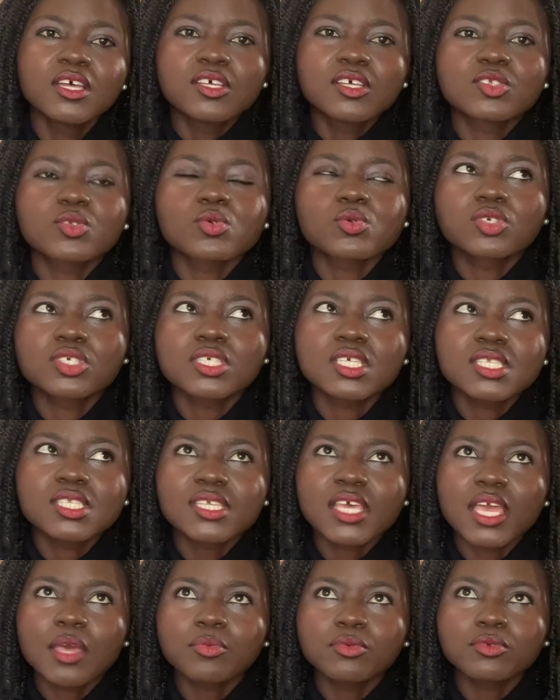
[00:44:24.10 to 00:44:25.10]
So she's
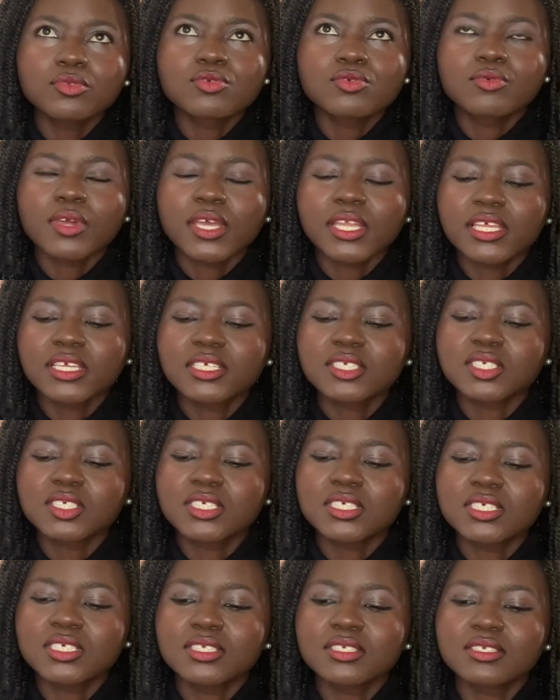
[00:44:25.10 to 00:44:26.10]
able to read,
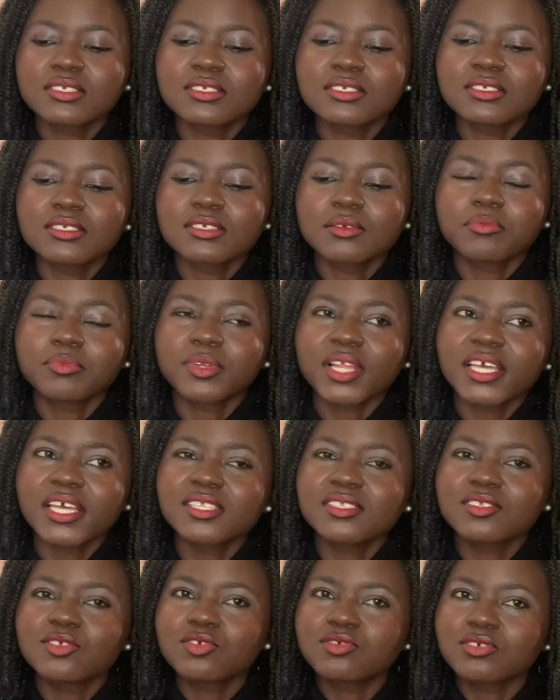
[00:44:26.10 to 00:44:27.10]
and
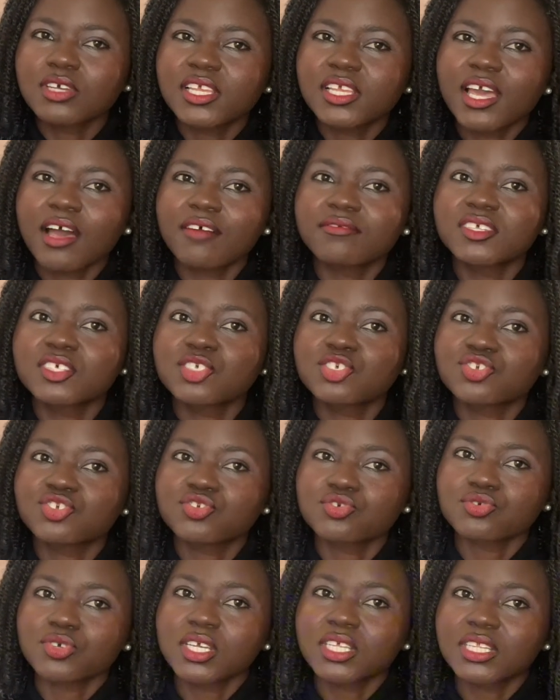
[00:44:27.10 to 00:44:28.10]
blinds usually have this
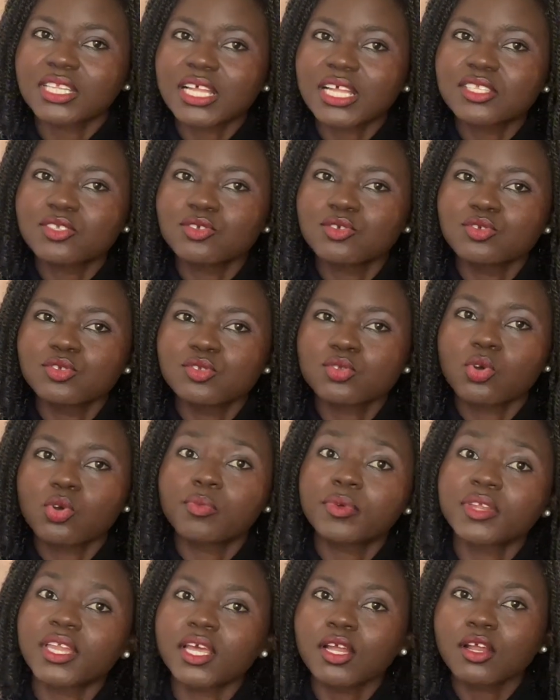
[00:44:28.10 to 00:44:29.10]
string that you use to
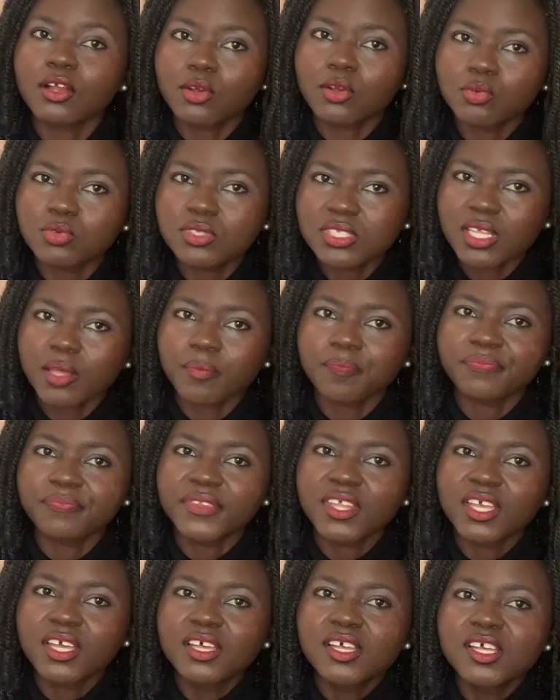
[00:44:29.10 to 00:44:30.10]
open and close them.
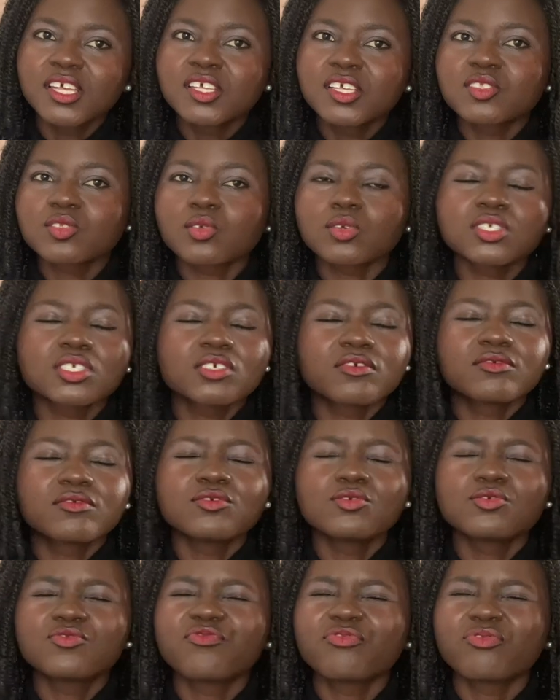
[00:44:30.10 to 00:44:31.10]
So
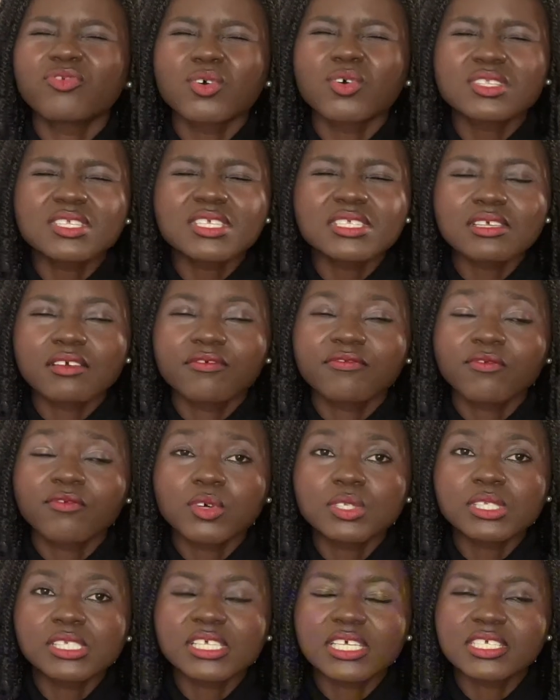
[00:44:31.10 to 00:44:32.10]
she forces and
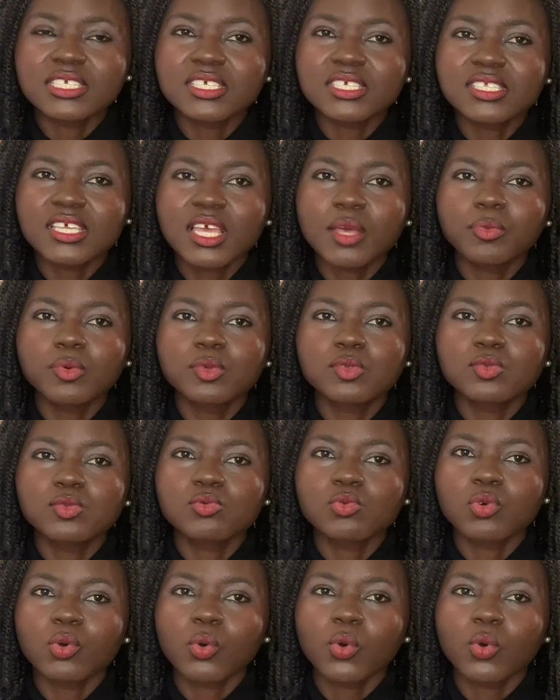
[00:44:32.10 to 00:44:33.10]
forces, and she's able to